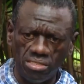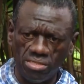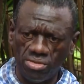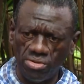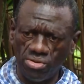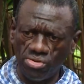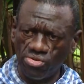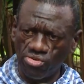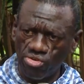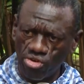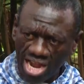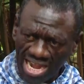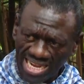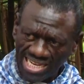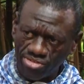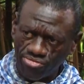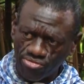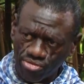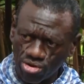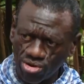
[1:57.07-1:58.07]

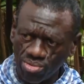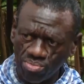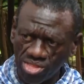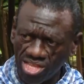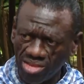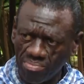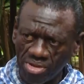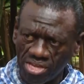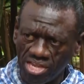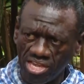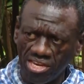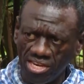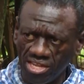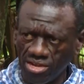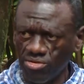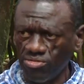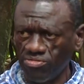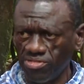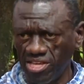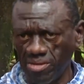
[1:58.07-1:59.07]
right from the beginning
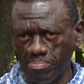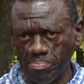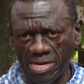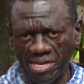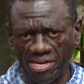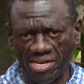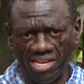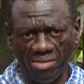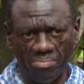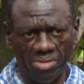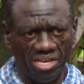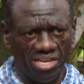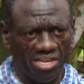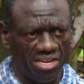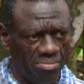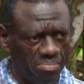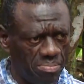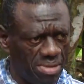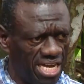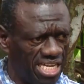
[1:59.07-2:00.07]
of the pandemic
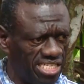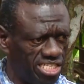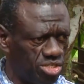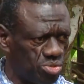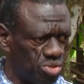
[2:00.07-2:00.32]
in March